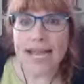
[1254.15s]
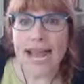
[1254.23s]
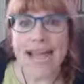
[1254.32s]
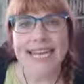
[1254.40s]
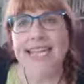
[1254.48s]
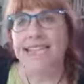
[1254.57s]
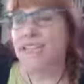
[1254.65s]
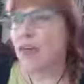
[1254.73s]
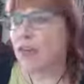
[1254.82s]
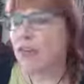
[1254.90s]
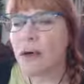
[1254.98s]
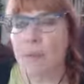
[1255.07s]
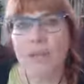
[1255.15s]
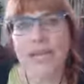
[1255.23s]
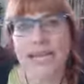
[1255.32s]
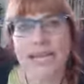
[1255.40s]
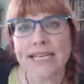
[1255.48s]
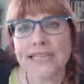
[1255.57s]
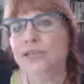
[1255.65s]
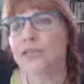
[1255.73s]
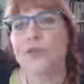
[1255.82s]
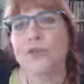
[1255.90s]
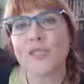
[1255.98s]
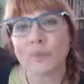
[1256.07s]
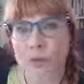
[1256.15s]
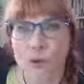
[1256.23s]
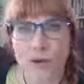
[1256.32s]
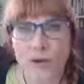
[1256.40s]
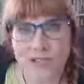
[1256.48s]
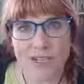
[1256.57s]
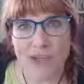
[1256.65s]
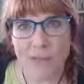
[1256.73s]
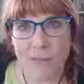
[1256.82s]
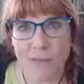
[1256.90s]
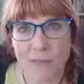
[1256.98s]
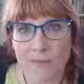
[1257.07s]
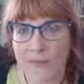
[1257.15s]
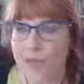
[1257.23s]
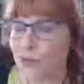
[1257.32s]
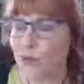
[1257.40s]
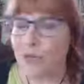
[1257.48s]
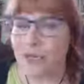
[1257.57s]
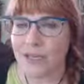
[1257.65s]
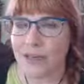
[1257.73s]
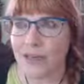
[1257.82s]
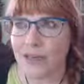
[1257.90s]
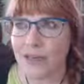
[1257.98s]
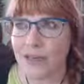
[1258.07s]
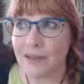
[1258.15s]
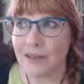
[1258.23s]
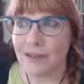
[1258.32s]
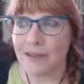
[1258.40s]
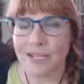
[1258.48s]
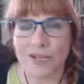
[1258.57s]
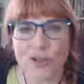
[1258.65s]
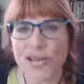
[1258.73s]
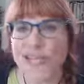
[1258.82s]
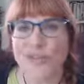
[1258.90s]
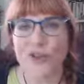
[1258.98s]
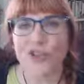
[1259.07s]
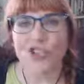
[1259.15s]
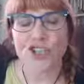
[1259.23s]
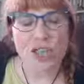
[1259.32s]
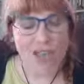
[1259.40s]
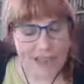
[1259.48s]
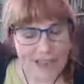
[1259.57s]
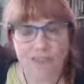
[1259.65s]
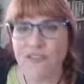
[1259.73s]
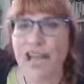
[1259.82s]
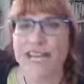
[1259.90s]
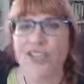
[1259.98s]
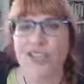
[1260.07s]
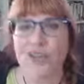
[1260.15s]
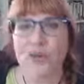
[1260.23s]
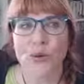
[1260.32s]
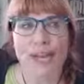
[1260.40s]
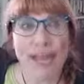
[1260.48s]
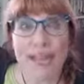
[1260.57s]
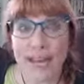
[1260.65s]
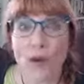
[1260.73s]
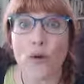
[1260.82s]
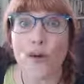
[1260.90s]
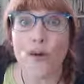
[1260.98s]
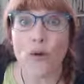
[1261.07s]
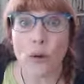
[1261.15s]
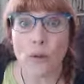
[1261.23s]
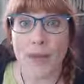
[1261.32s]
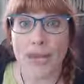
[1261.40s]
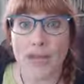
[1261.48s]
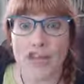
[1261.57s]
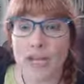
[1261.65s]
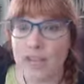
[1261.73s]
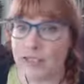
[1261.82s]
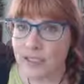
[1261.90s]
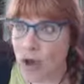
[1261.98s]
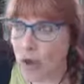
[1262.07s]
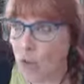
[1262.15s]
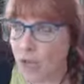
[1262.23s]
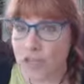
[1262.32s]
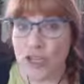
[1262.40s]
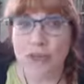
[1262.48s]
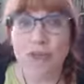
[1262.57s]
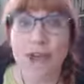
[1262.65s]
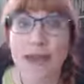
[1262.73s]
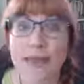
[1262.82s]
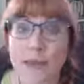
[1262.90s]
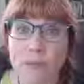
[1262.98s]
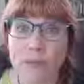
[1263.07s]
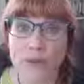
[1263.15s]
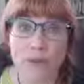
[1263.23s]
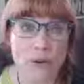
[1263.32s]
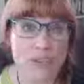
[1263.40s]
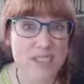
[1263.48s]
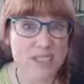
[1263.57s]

And it's the place new supporters come. They do an internet search, they find you, they go to your homepage. So you've got them for those